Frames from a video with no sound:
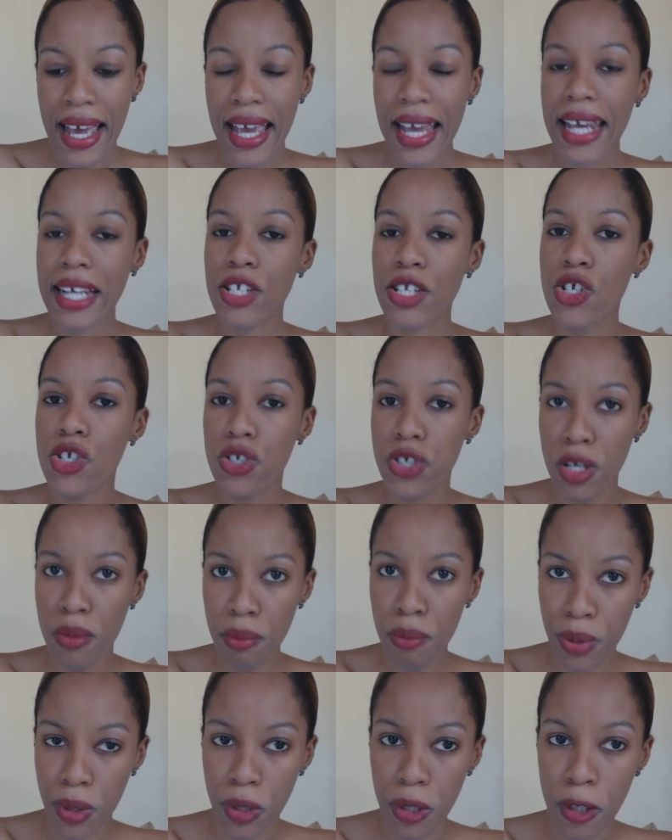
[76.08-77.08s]
it's
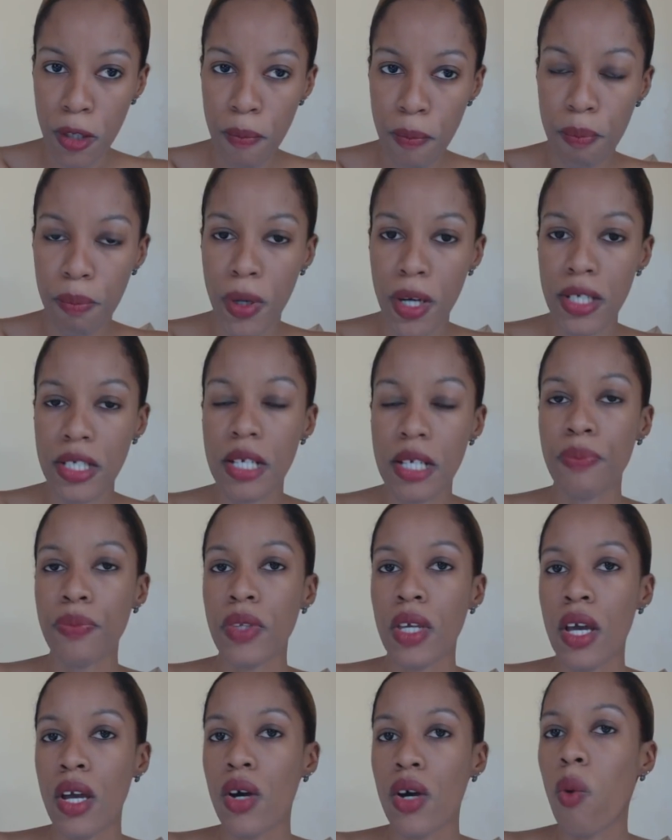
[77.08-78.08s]
simple but
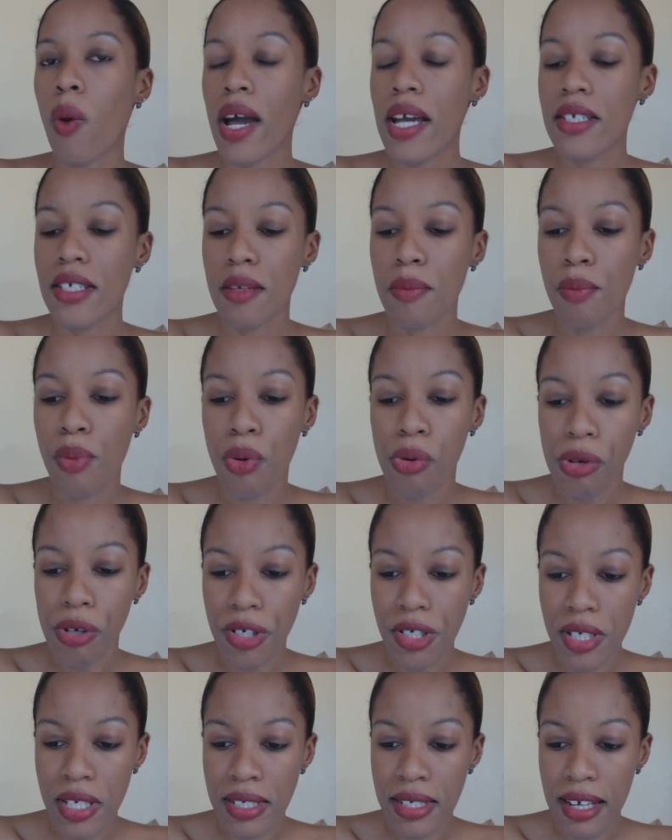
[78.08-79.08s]
quite
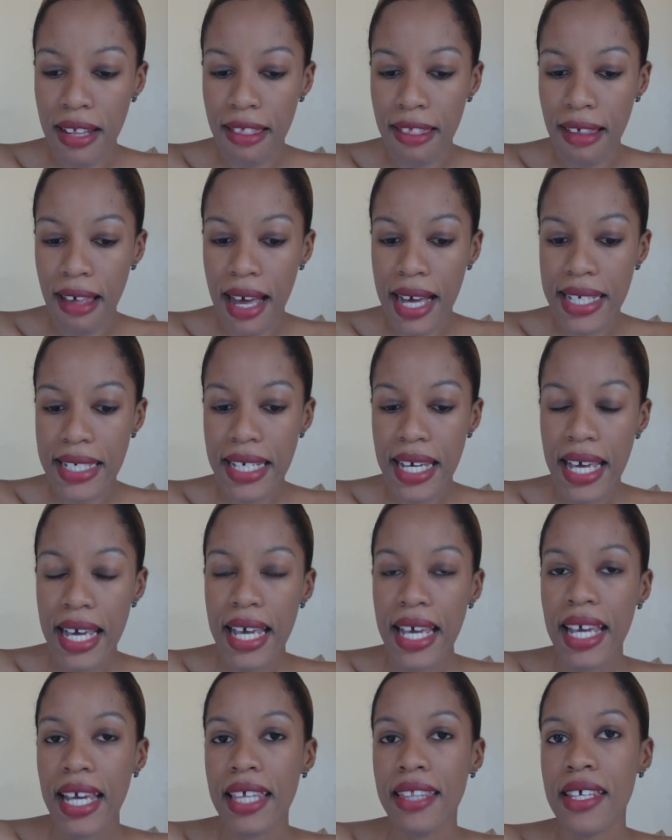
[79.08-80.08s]
important in that
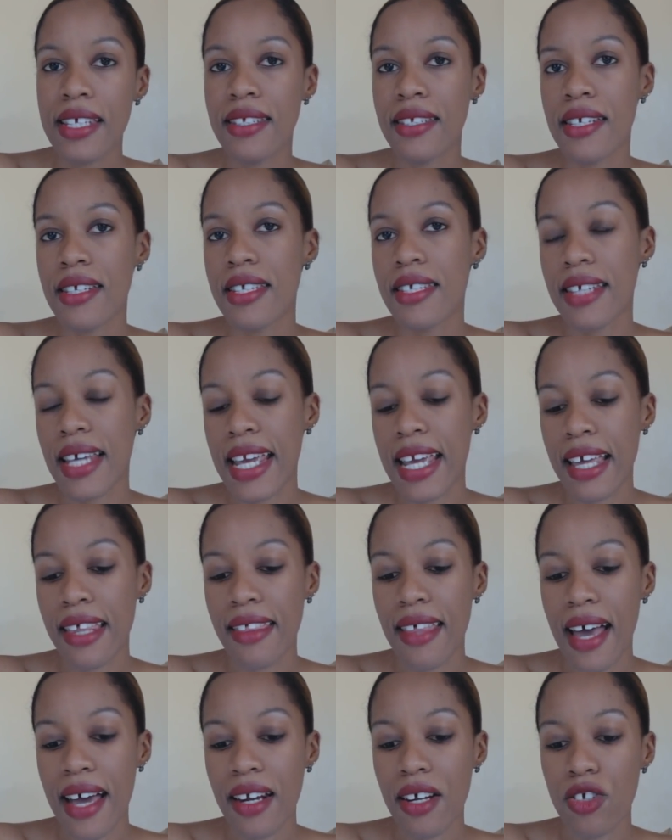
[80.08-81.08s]
this is saying
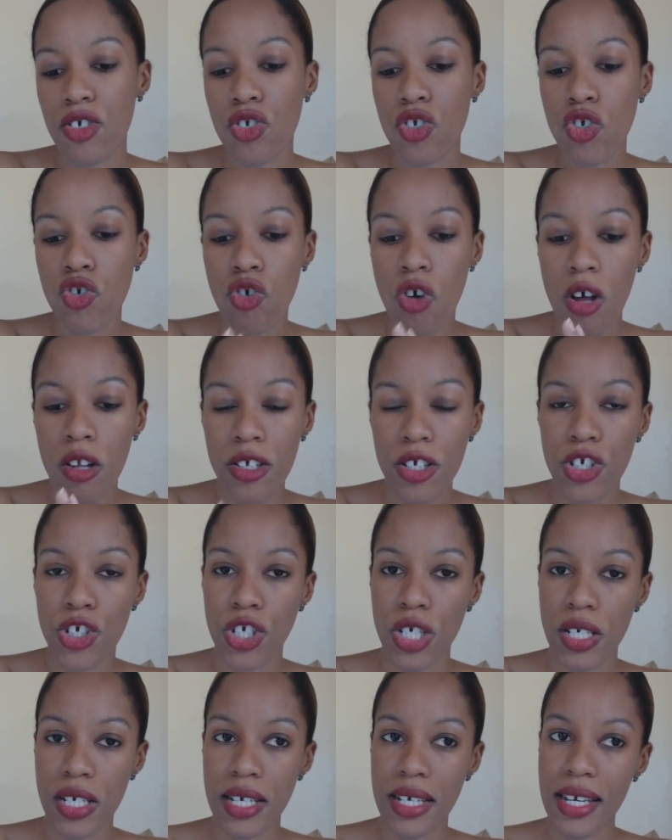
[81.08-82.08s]
that
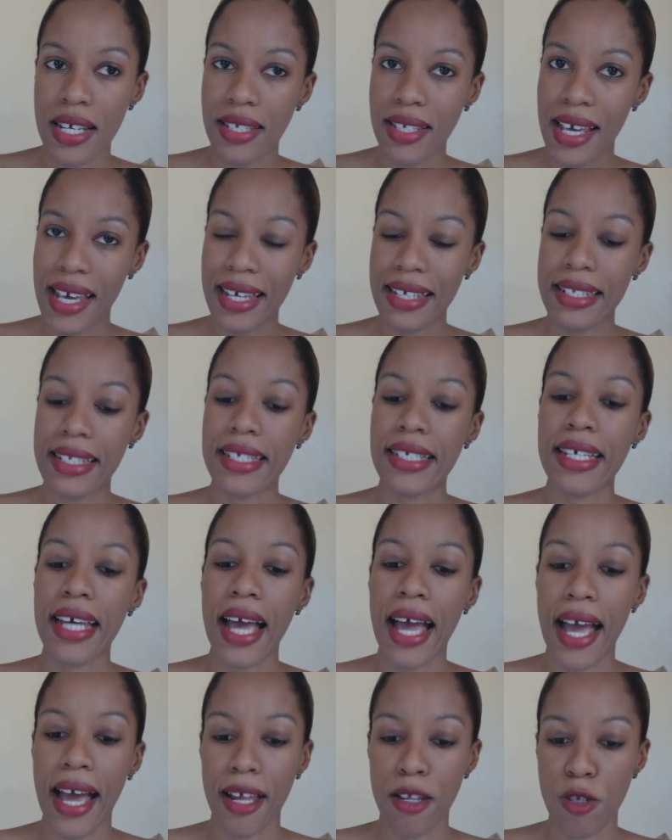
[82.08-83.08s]
astrology is a
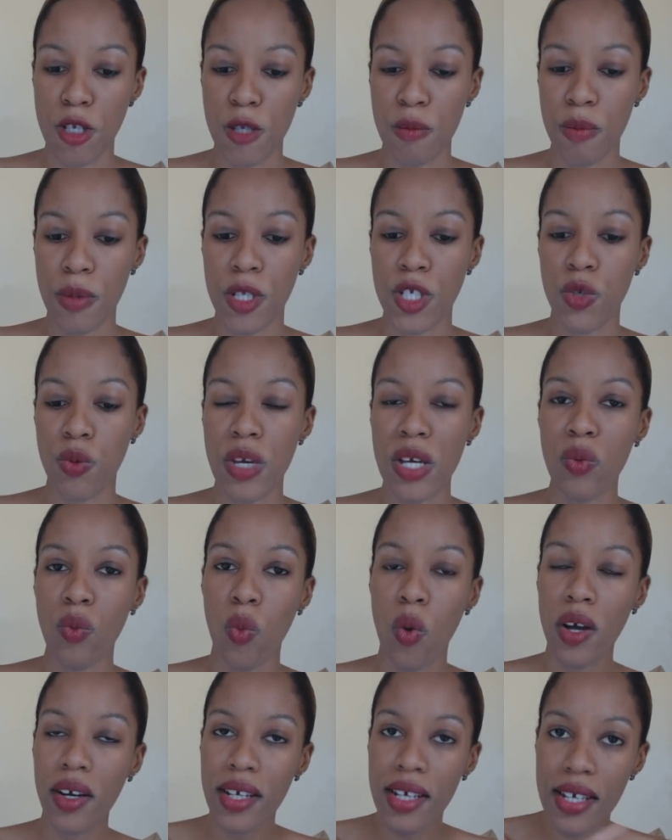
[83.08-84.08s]
dance between
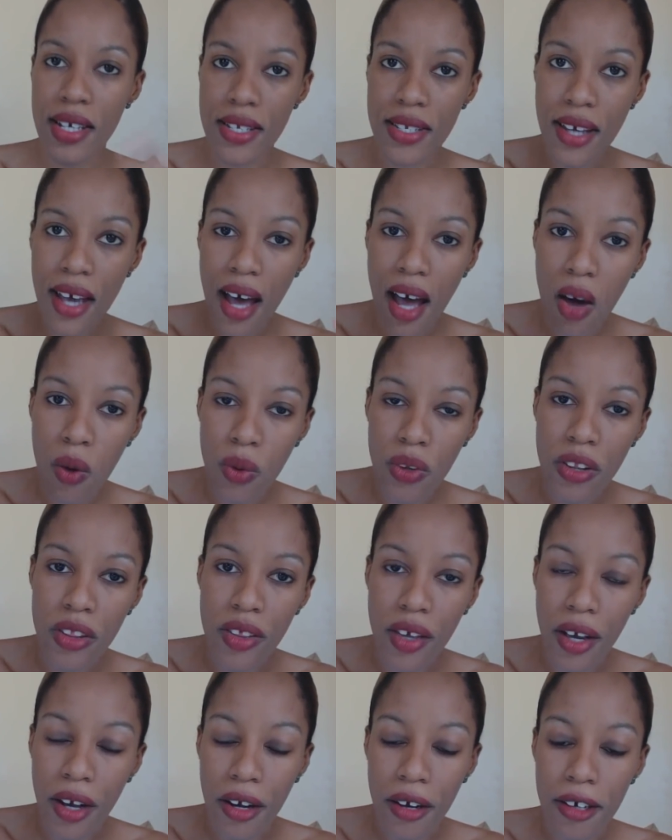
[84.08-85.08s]
what is out
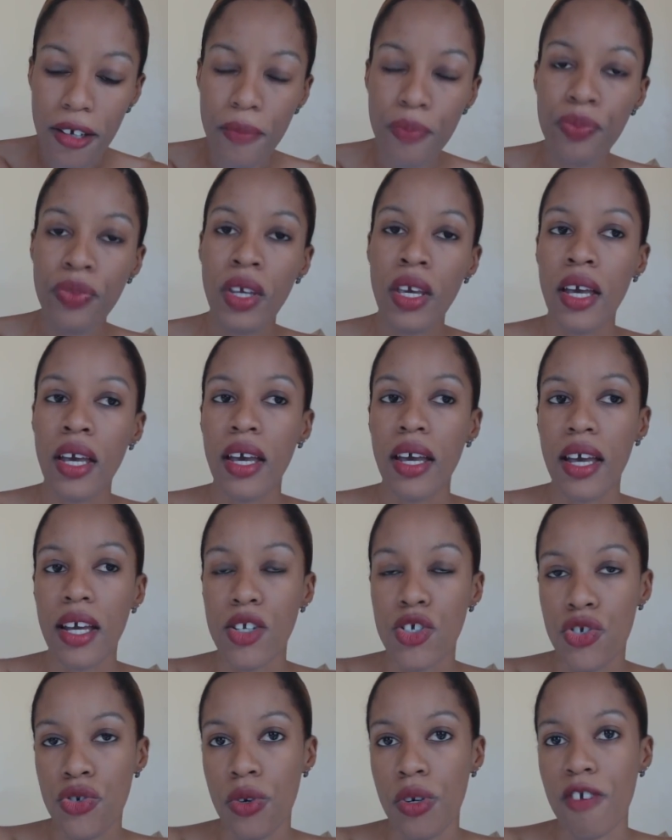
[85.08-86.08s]
there
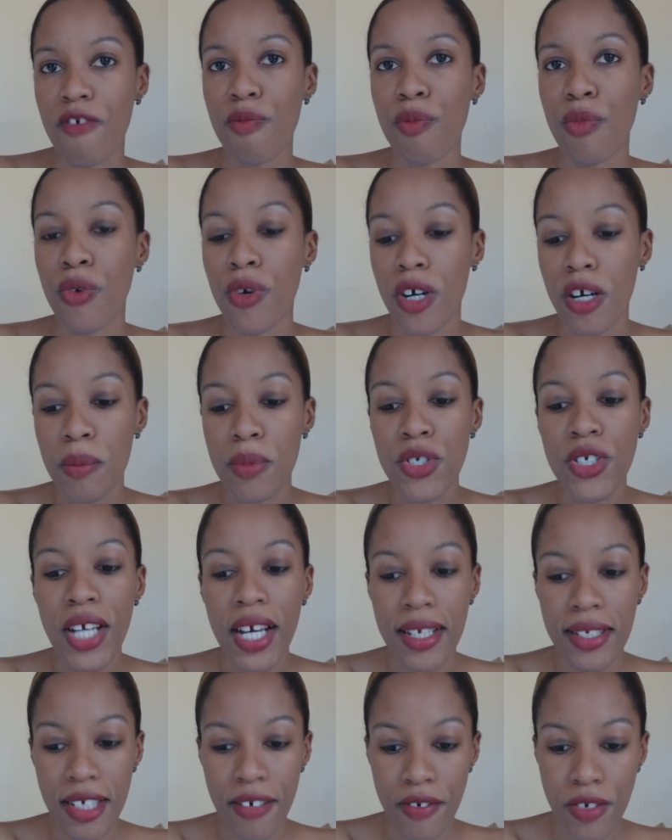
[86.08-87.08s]
in sort of more
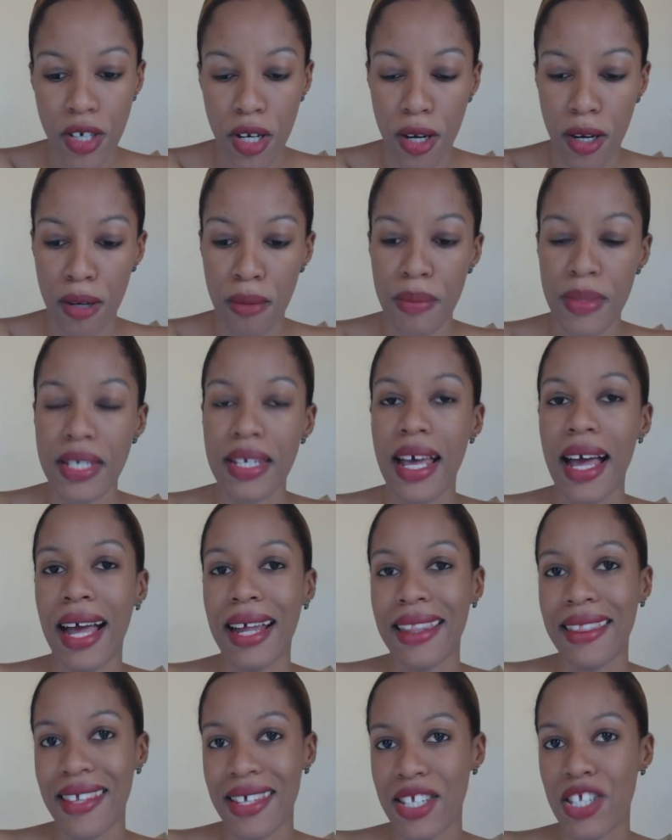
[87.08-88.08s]
objective terms
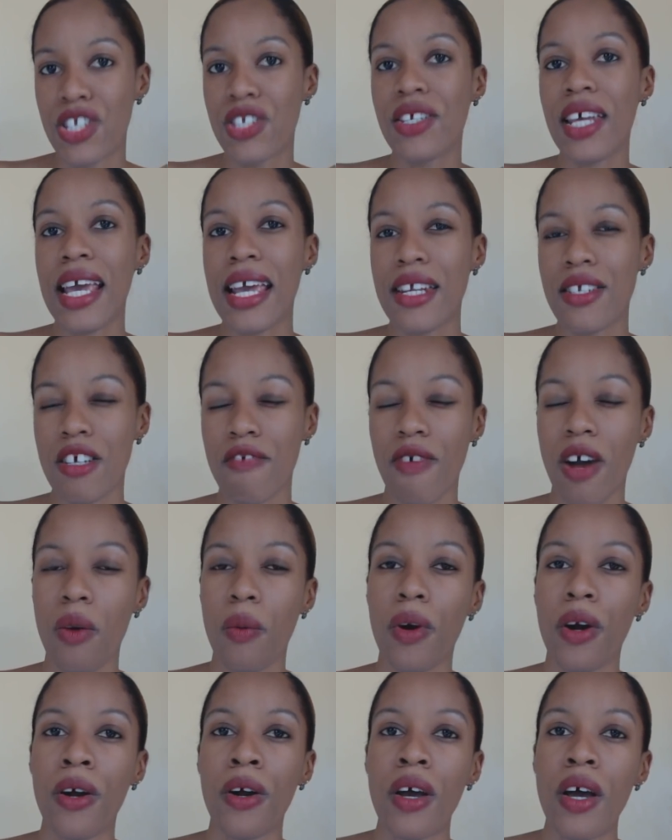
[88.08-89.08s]
and the state of
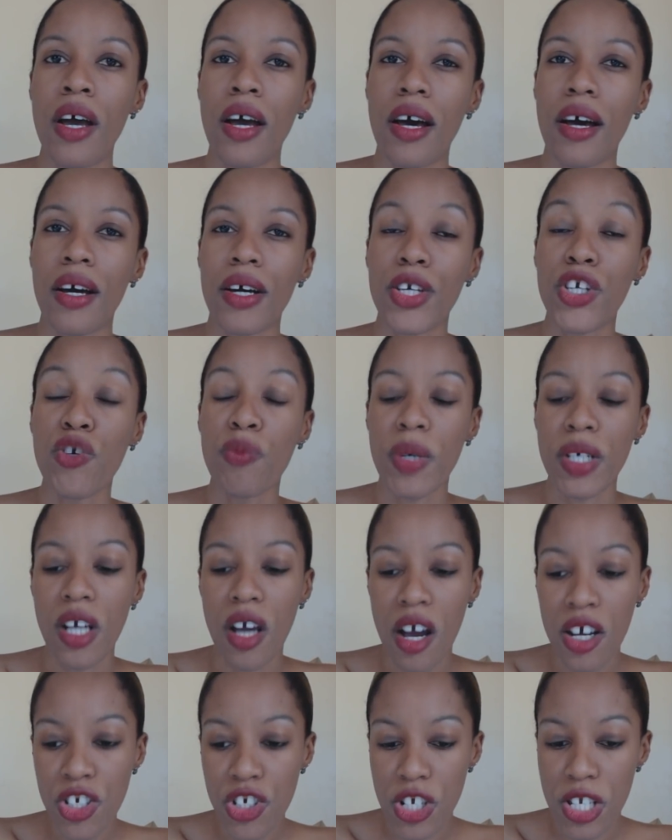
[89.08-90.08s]
our human
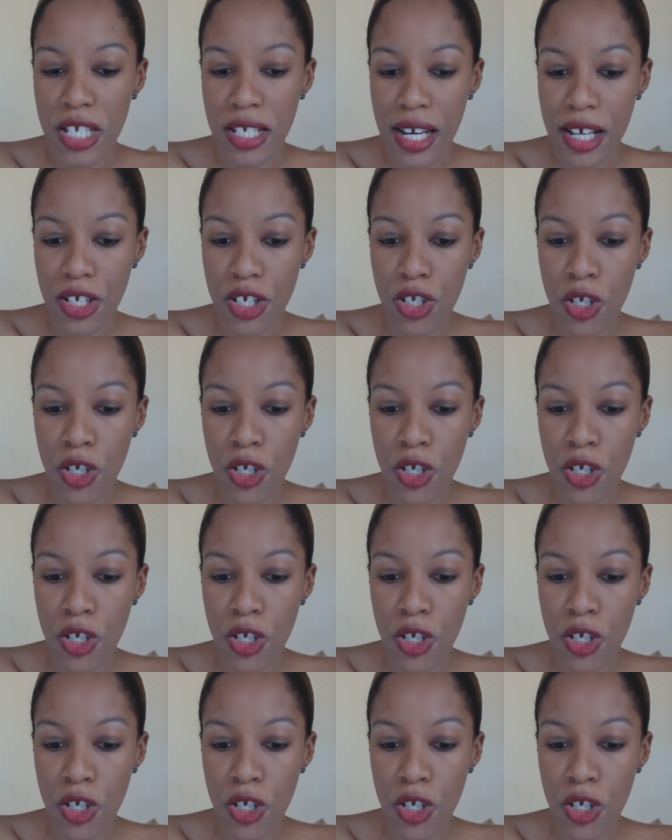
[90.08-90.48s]
consciousness.